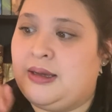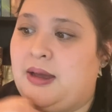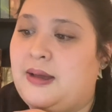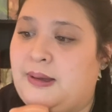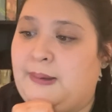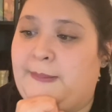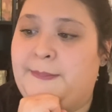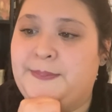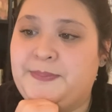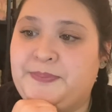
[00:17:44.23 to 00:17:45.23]

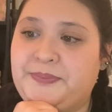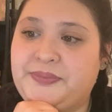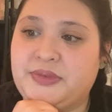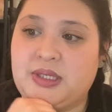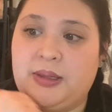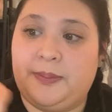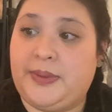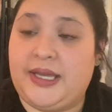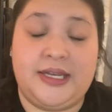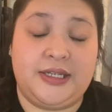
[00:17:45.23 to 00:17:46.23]

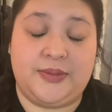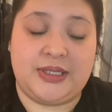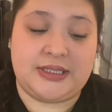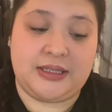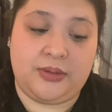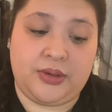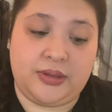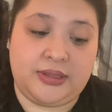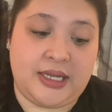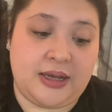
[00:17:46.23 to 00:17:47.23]
But anyways,
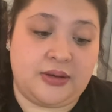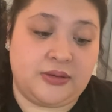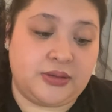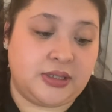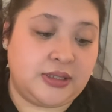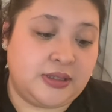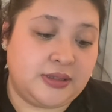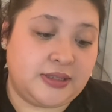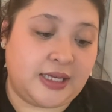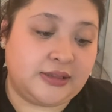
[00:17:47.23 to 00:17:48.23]
now
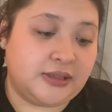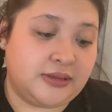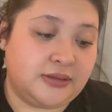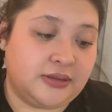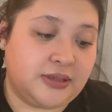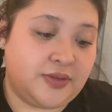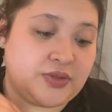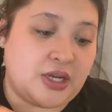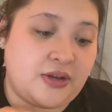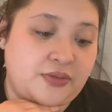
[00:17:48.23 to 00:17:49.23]
that leaves
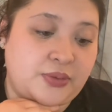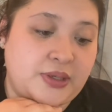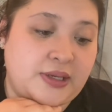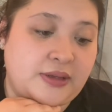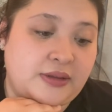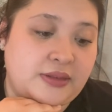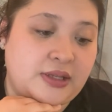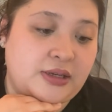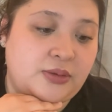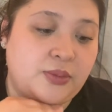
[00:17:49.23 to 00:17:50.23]
off with
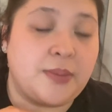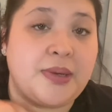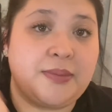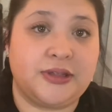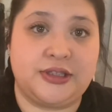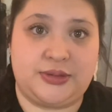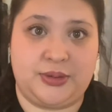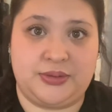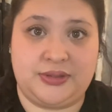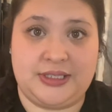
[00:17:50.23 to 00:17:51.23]
what my monthly
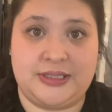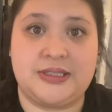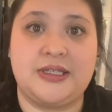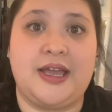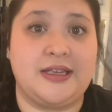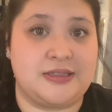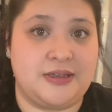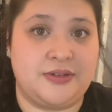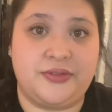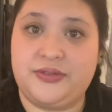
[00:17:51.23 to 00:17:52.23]
total is as
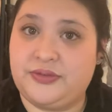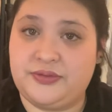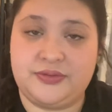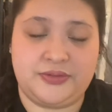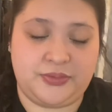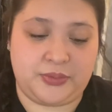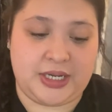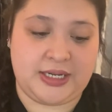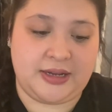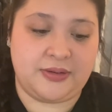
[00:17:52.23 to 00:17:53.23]
of
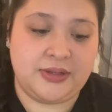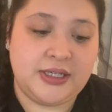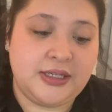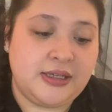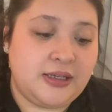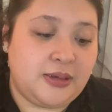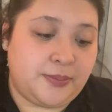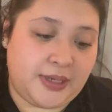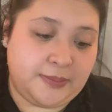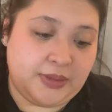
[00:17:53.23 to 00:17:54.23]
right now.
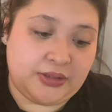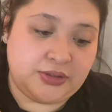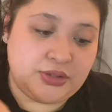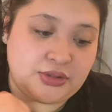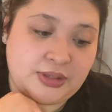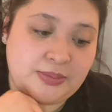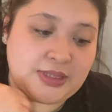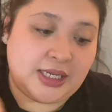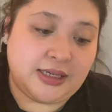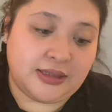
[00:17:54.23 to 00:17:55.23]
My manuscript
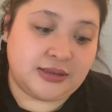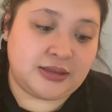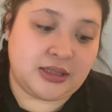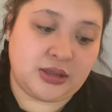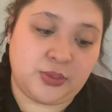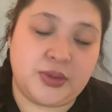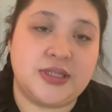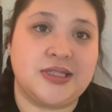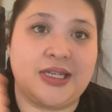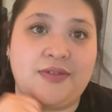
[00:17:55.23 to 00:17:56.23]
and the
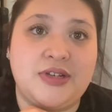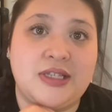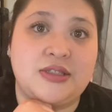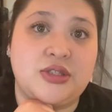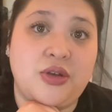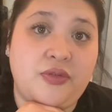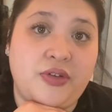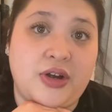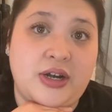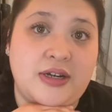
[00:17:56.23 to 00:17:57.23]
words that I've done so
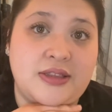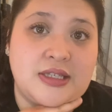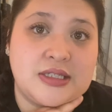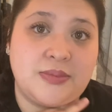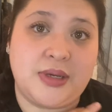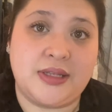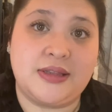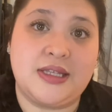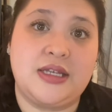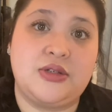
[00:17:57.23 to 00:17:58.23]
far this
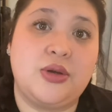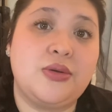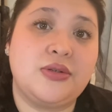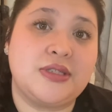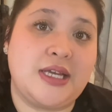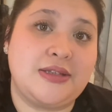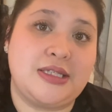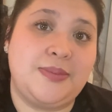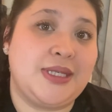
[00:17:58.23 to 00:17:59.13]
month totals out to be